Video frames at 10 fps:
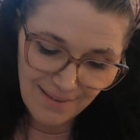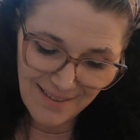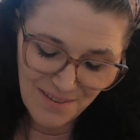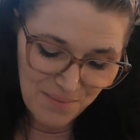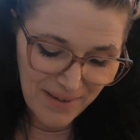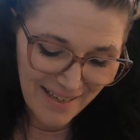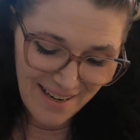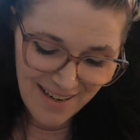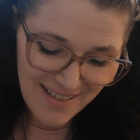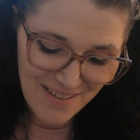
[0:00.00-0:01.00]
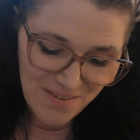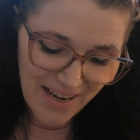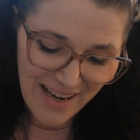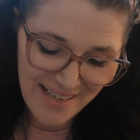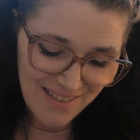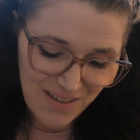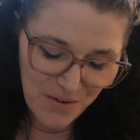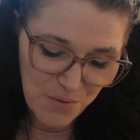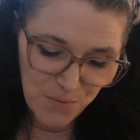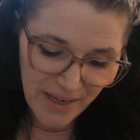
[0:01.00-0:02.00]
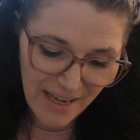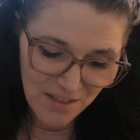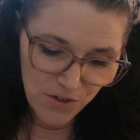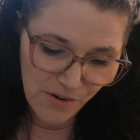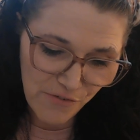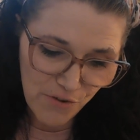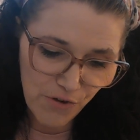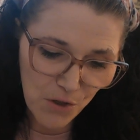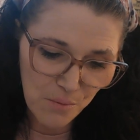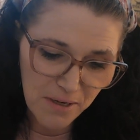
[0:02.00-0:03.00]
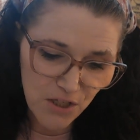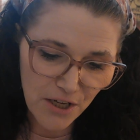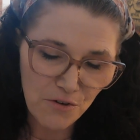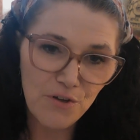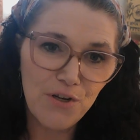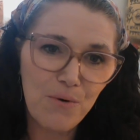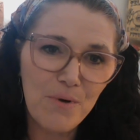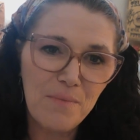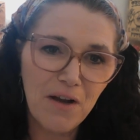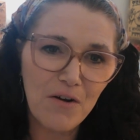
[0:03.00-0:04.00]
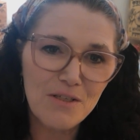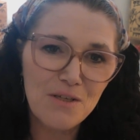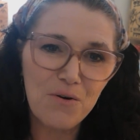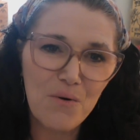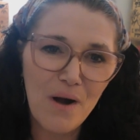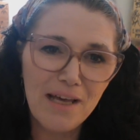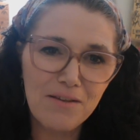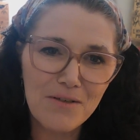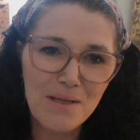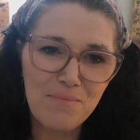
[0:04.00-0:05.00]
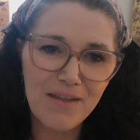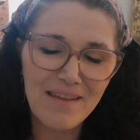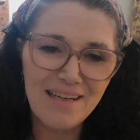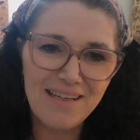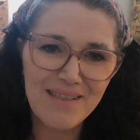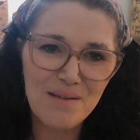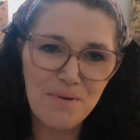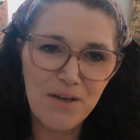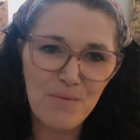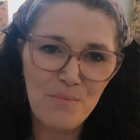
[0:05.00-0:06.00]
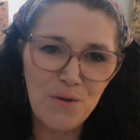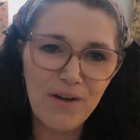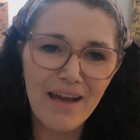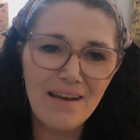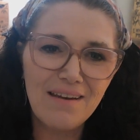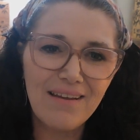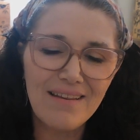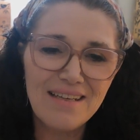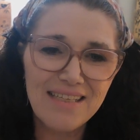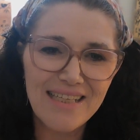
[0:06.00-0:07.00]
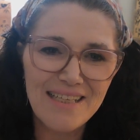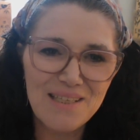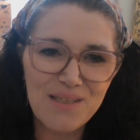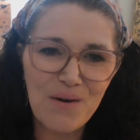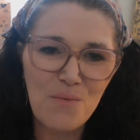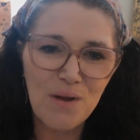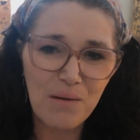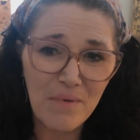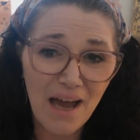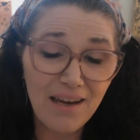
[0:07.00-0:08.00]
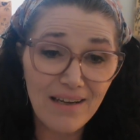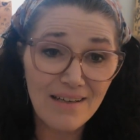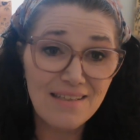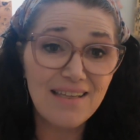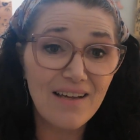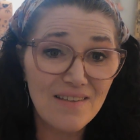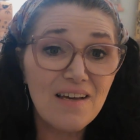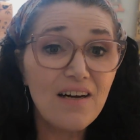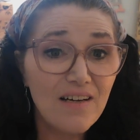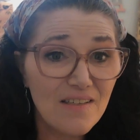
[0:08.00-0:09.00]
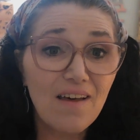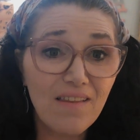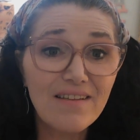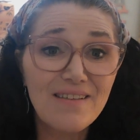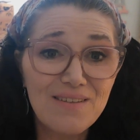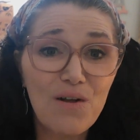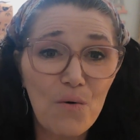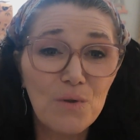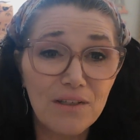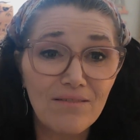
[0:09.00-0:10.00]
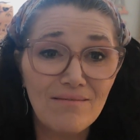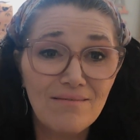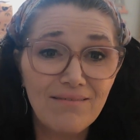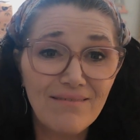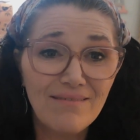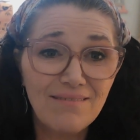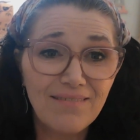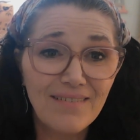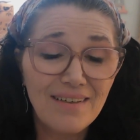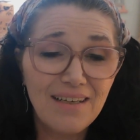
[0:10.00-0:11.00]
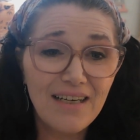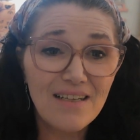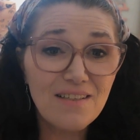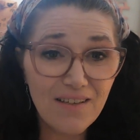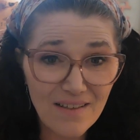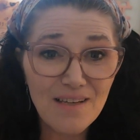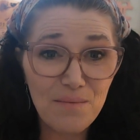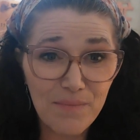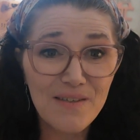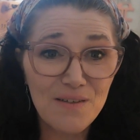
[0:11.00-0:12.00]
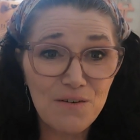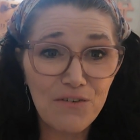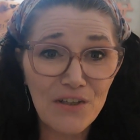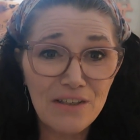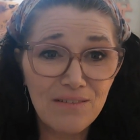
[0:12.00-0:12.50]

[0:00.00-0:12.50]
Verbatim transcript: oh my gosh. Okay, so Cancer, if you follow my channel, you know when my cards go quiet, there's something that needs to be communicated in this sense. Though what I'm getting is that silence is golden. Duct tape is silver.